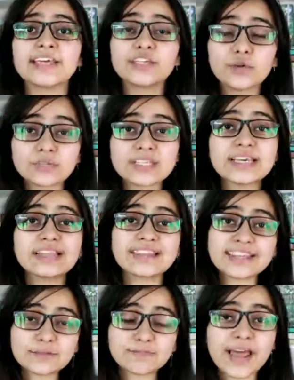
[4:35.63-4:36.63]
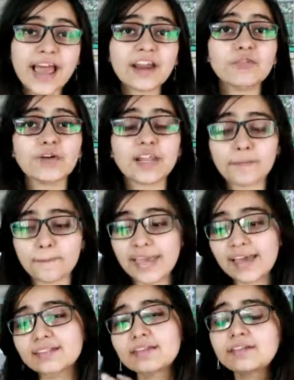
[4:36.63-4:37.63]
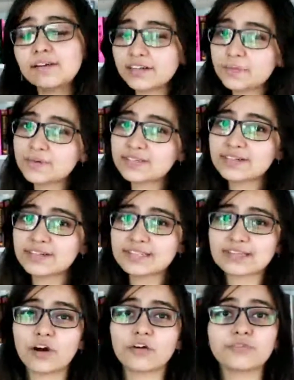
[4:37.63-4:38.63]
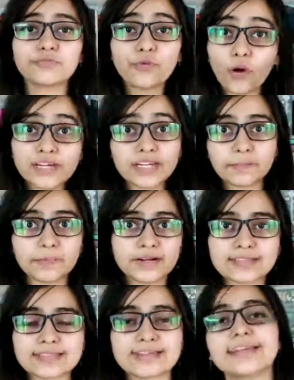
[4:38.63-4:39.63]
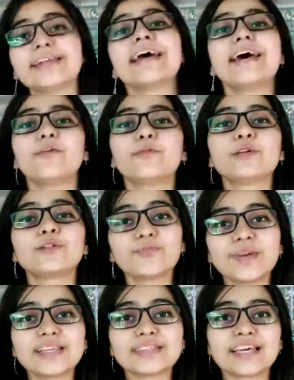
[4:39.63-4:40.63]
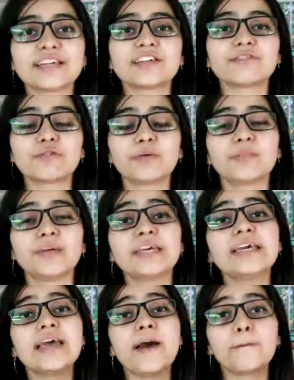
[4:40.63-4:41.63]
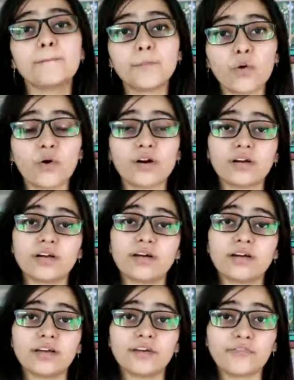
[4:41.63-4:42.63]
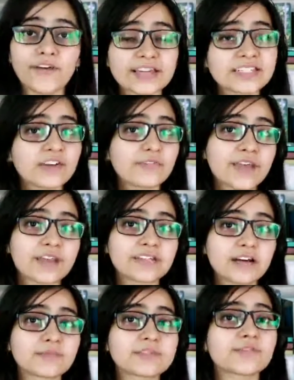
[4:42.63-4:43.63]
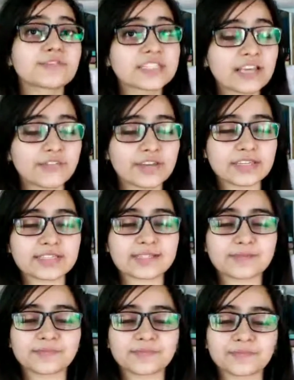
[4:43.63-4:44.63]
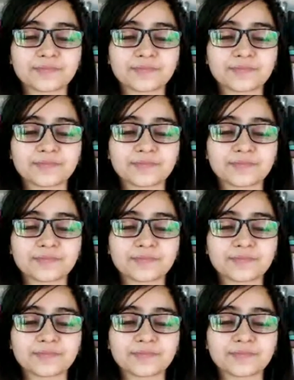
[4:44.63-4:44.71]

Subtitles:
Using this plan will make the 30% discount 40%, which means that it will be more effective in terms of savings.